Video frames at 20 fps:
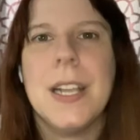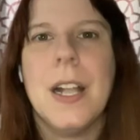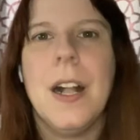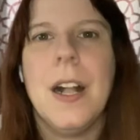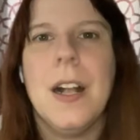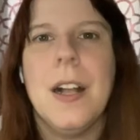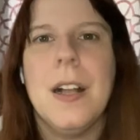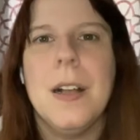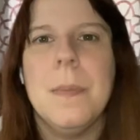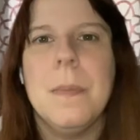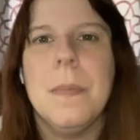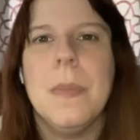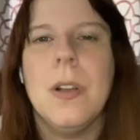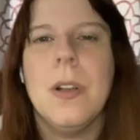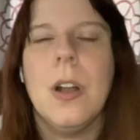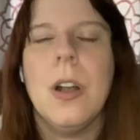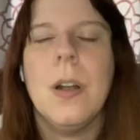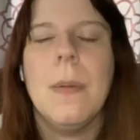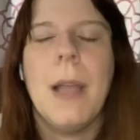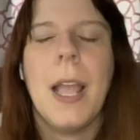oh my
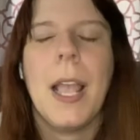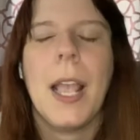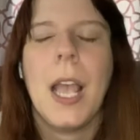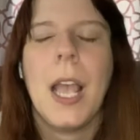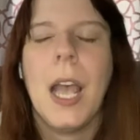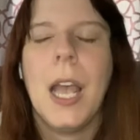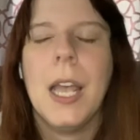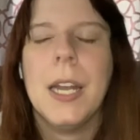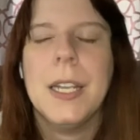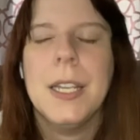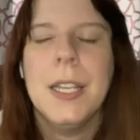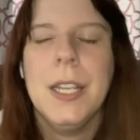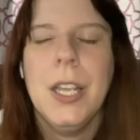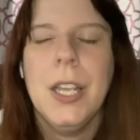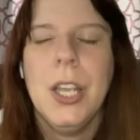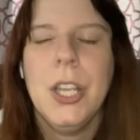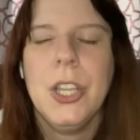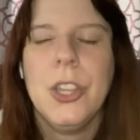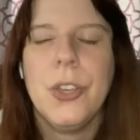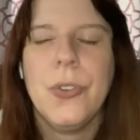God,
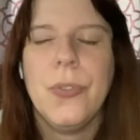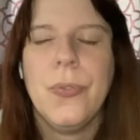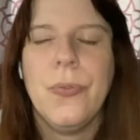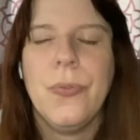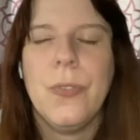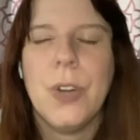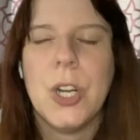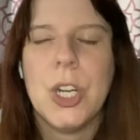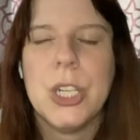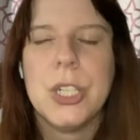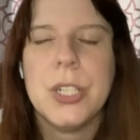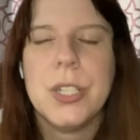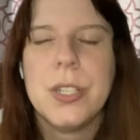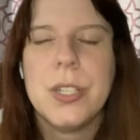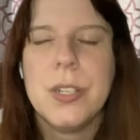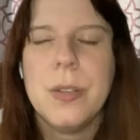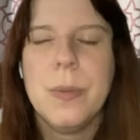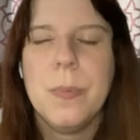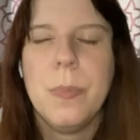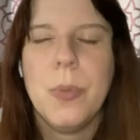the
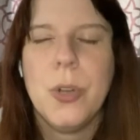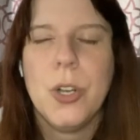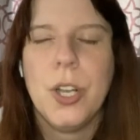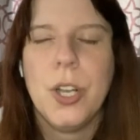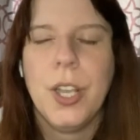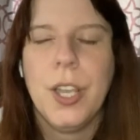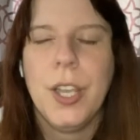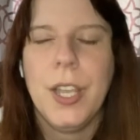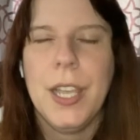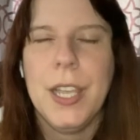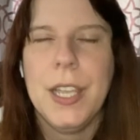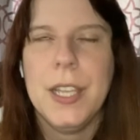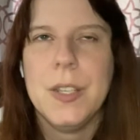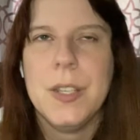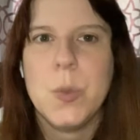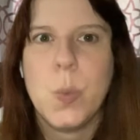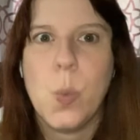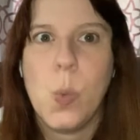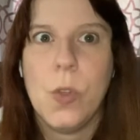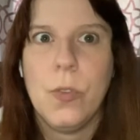first book
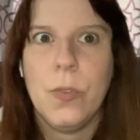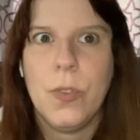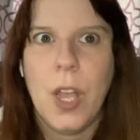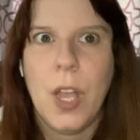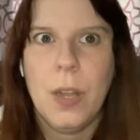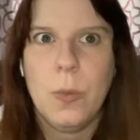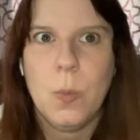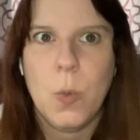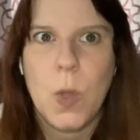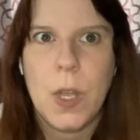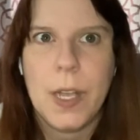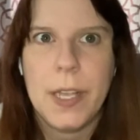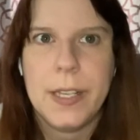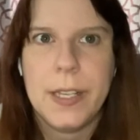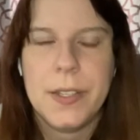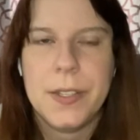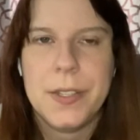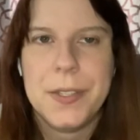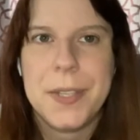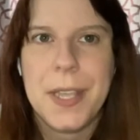is Wolf Gone
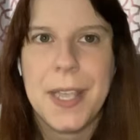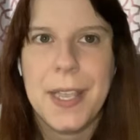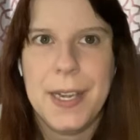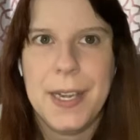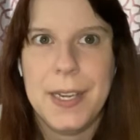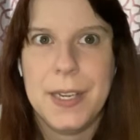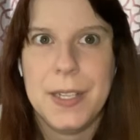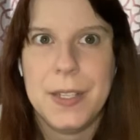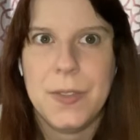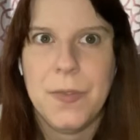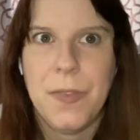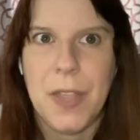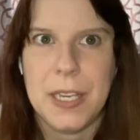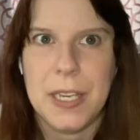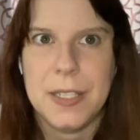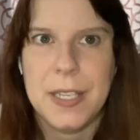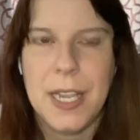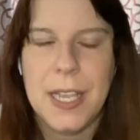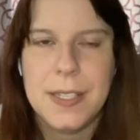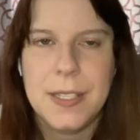Wild, and it is
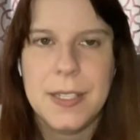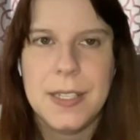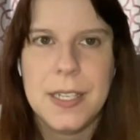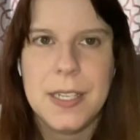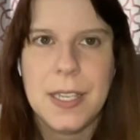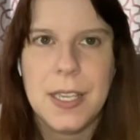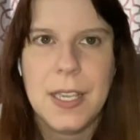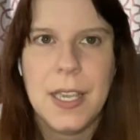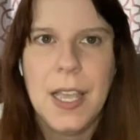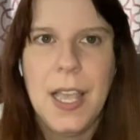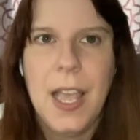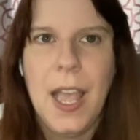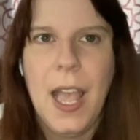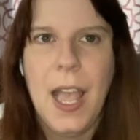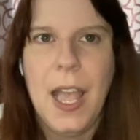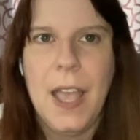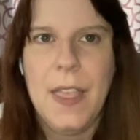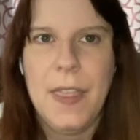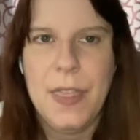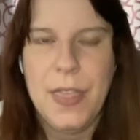fantastic.
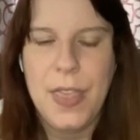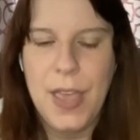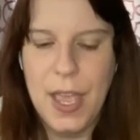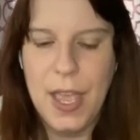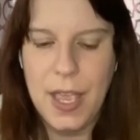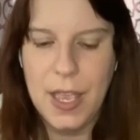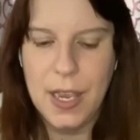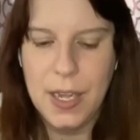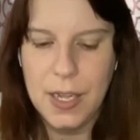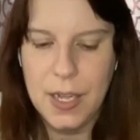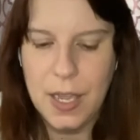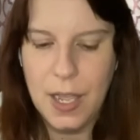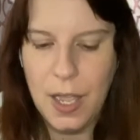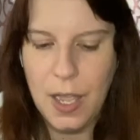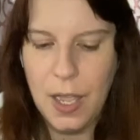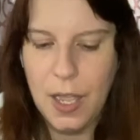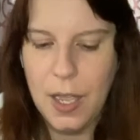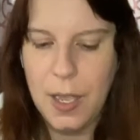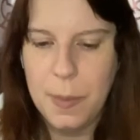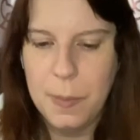And then
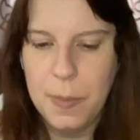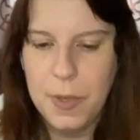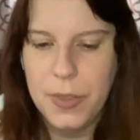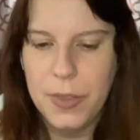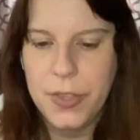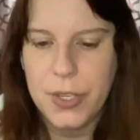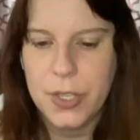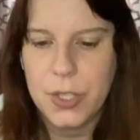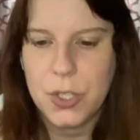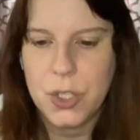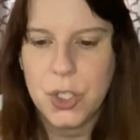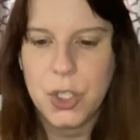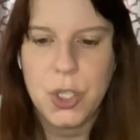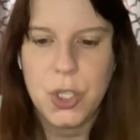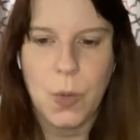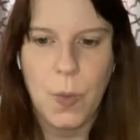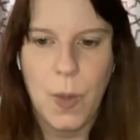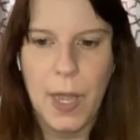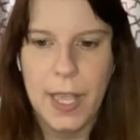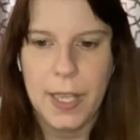there's
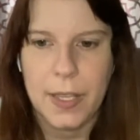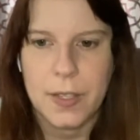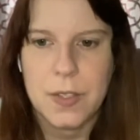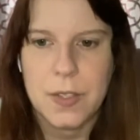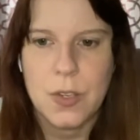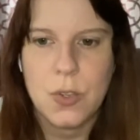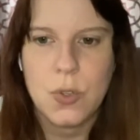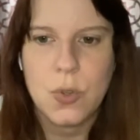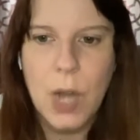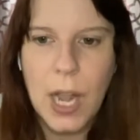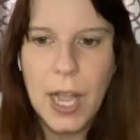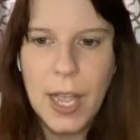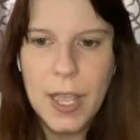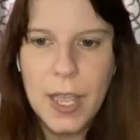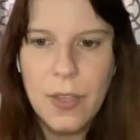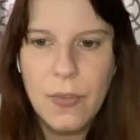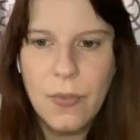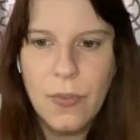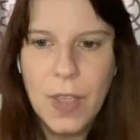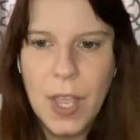Don't Hex and
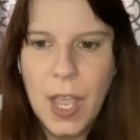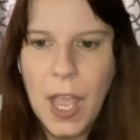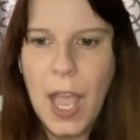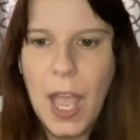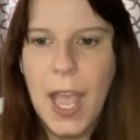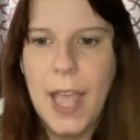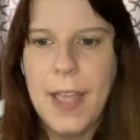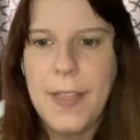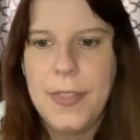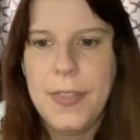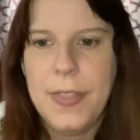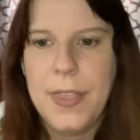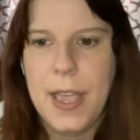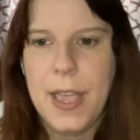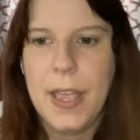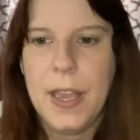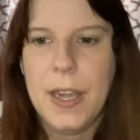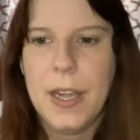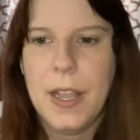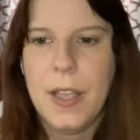Drive, and
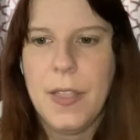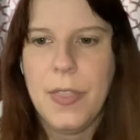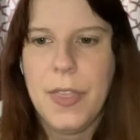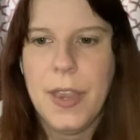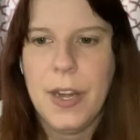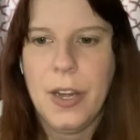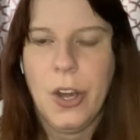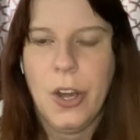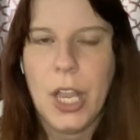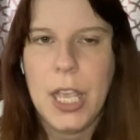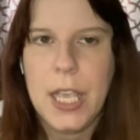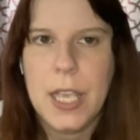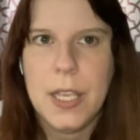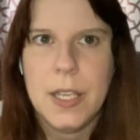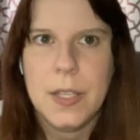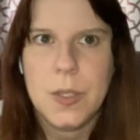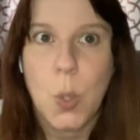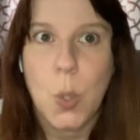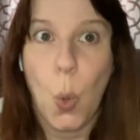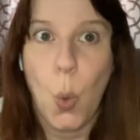then there is